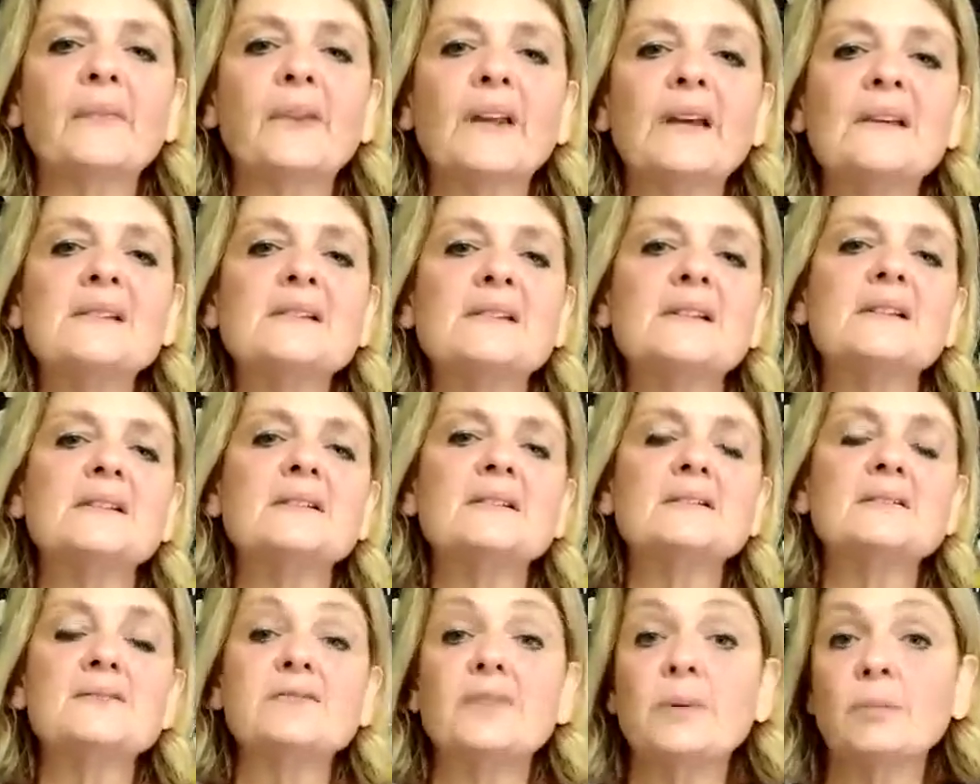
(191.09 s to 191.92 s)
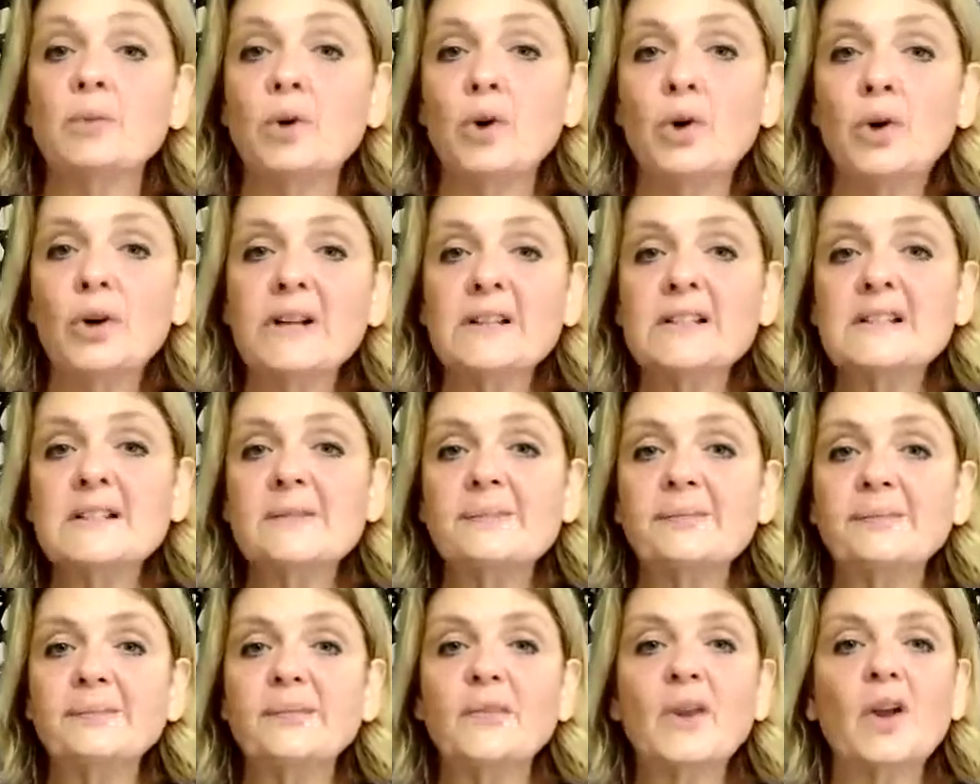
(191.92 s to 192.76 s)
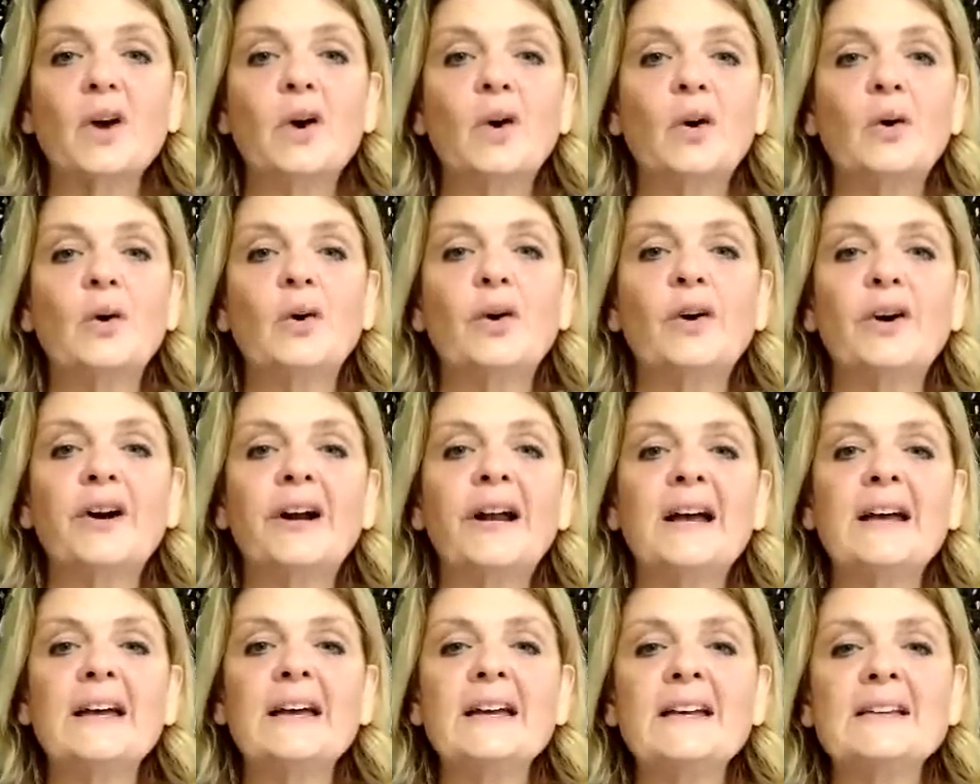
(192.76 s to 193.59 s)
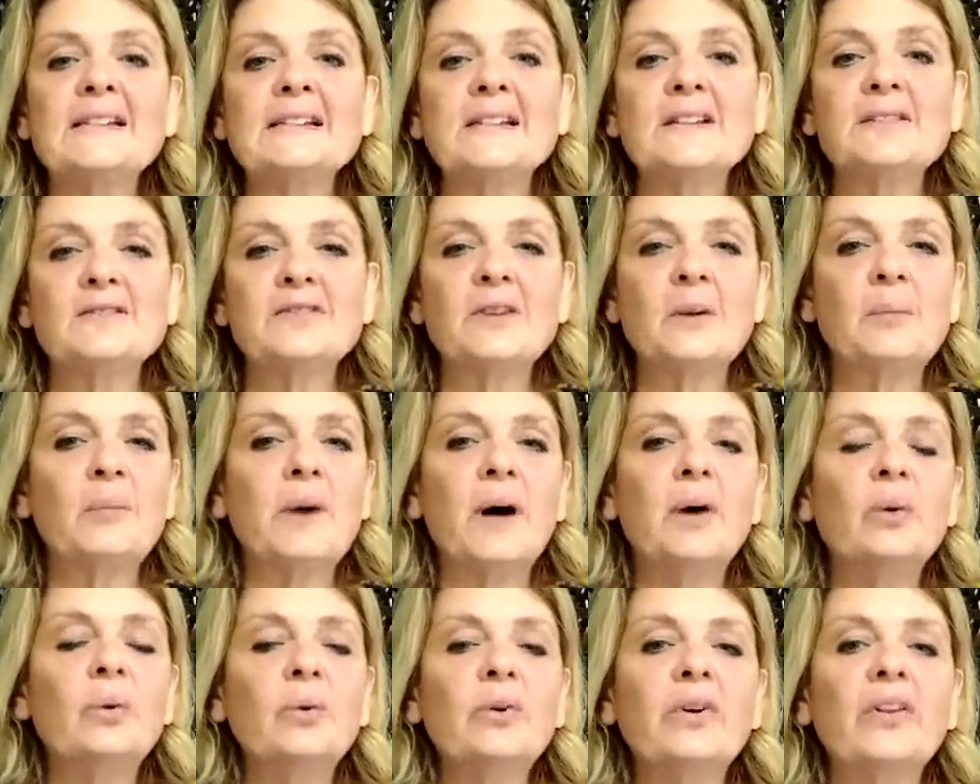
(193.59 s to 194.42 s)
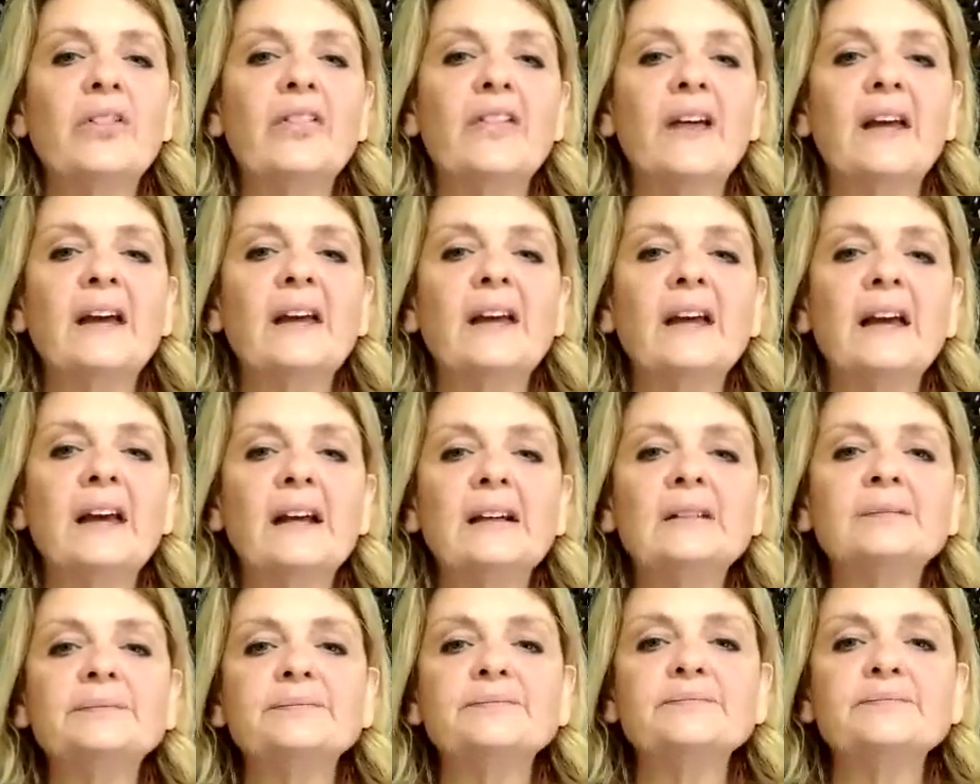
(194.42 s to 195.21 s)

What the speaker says: Is it from God or is it from my own thinking?